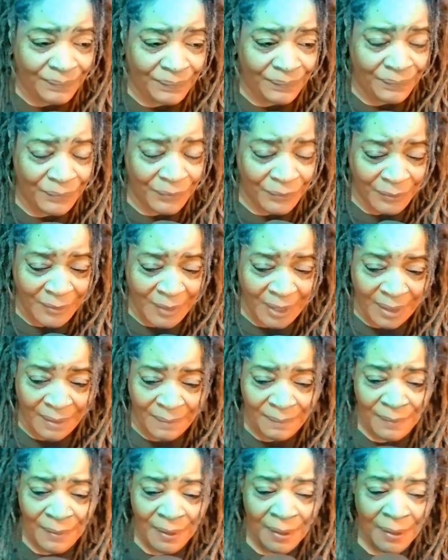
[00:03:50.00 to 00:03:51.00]
Okay?
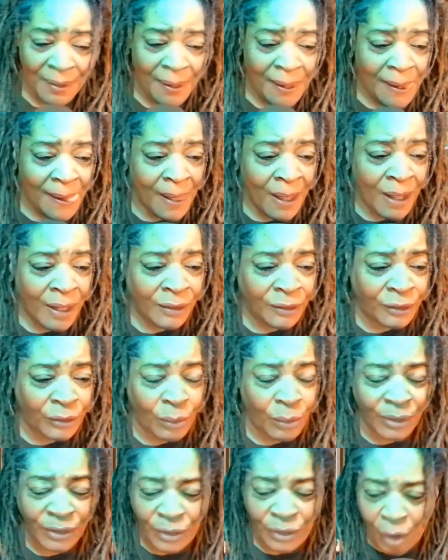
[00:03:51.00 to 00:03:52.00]
So
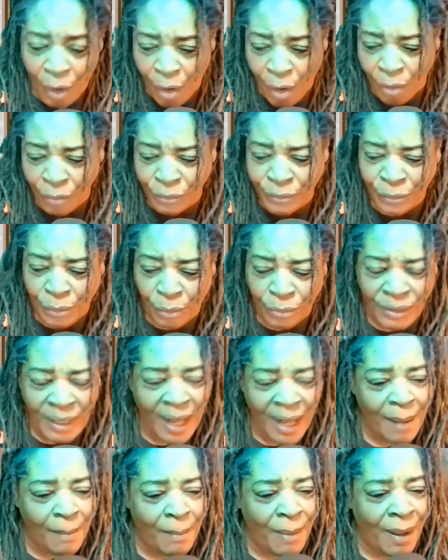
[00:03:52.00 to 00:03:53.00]
it's all so
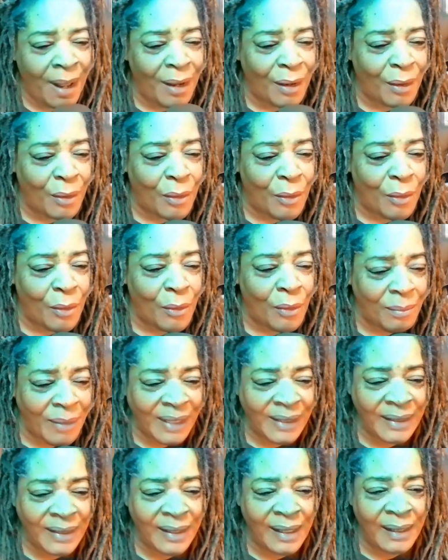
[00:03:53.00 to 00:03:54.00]
diabolical and
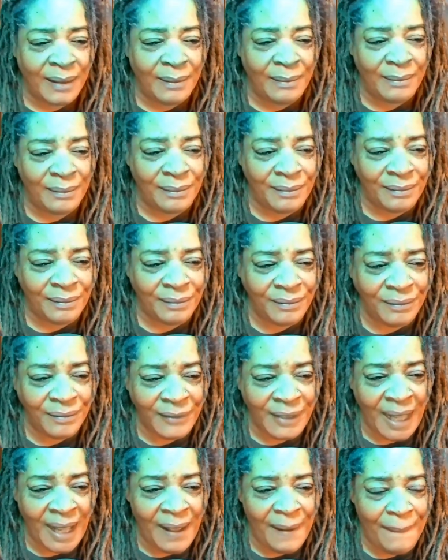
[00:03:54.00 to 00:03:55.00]
mixed up
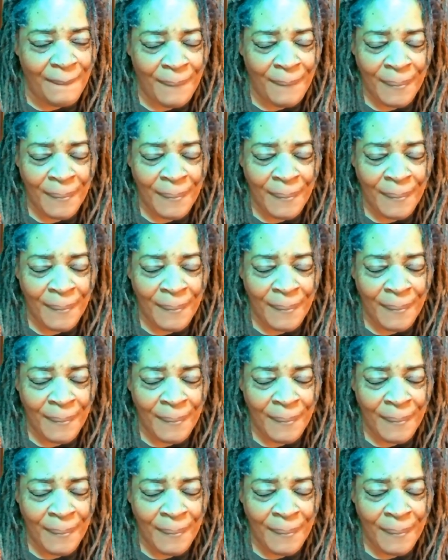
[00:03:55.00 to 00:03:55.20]
that